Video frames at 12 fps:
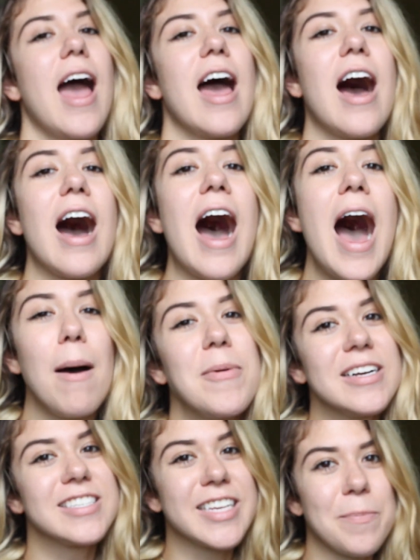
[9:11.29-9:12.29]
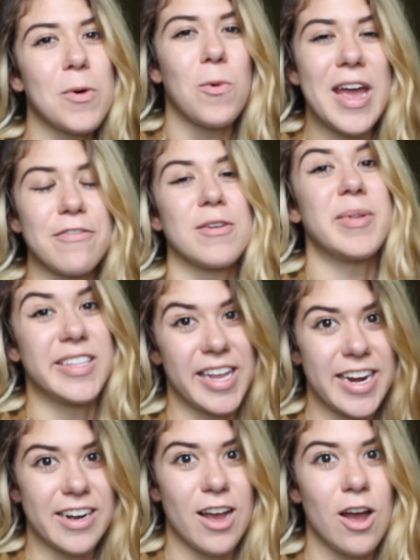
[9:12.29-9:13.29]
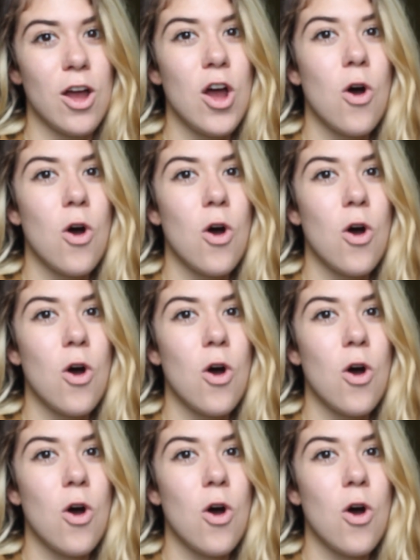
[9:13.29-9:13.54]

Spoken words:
a hop and a skip away from Atlanta,